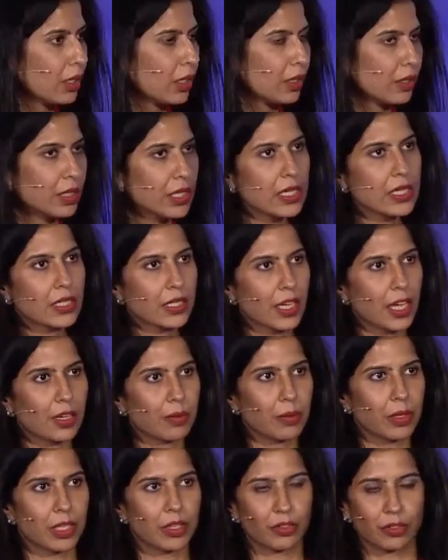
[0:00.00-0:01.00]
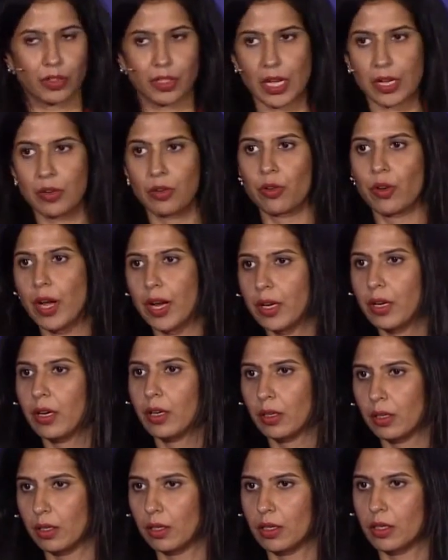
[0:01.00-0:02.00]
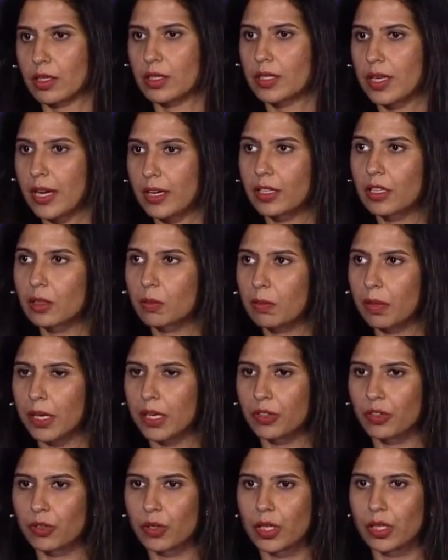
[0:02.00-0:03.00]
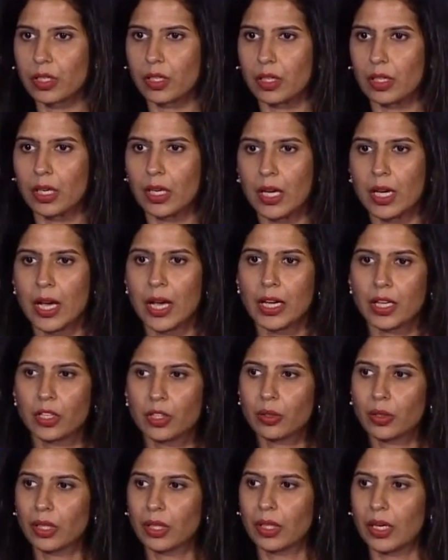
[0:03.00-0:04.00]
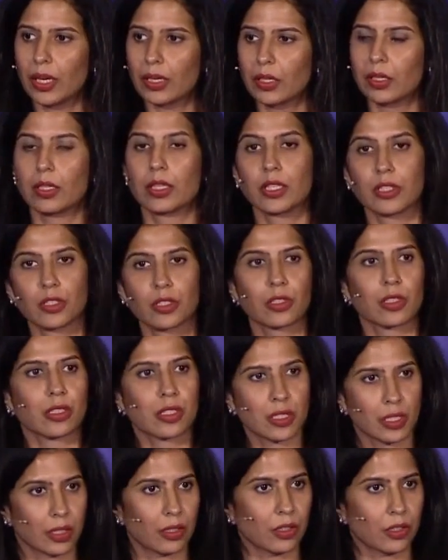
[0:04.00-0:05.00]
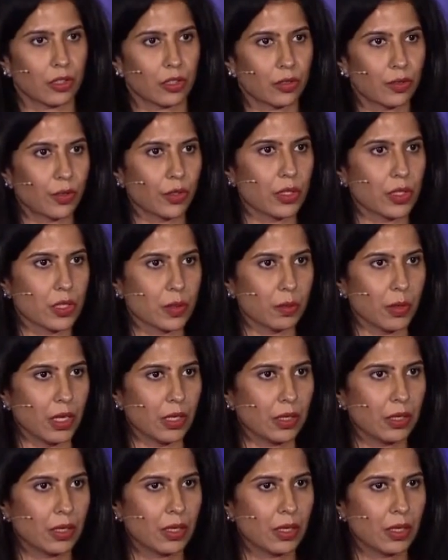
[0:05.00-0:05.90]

These can be then read under a standard plate reader, and you can get a digital signature for the smell.